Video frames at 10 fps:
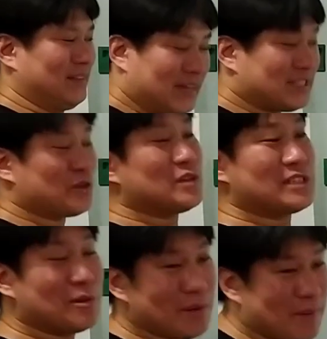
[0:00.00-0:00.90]
Yes, it will
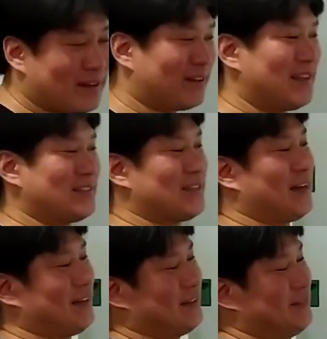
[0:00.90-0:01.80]
still be better than
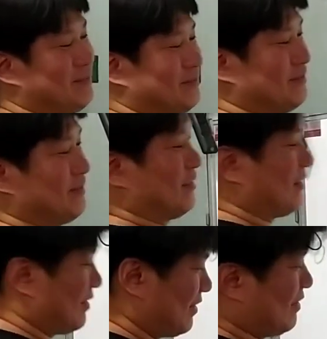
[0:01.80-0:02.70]
stock.
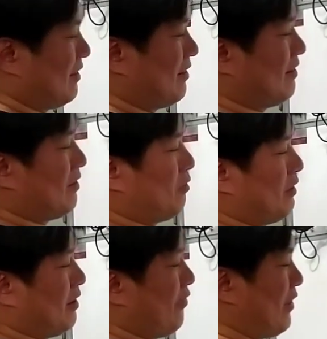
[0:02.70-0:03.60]

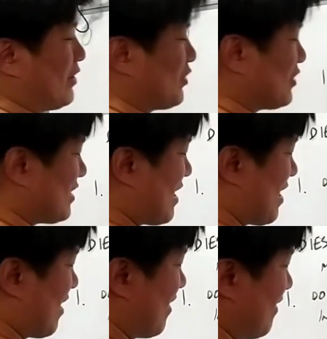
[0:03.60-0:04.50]
What if exhaust
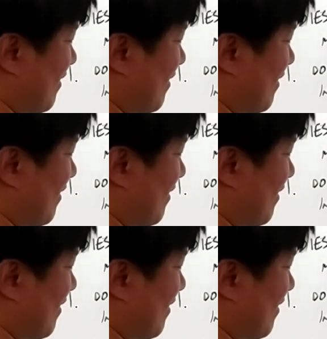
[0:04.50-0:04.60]
lang?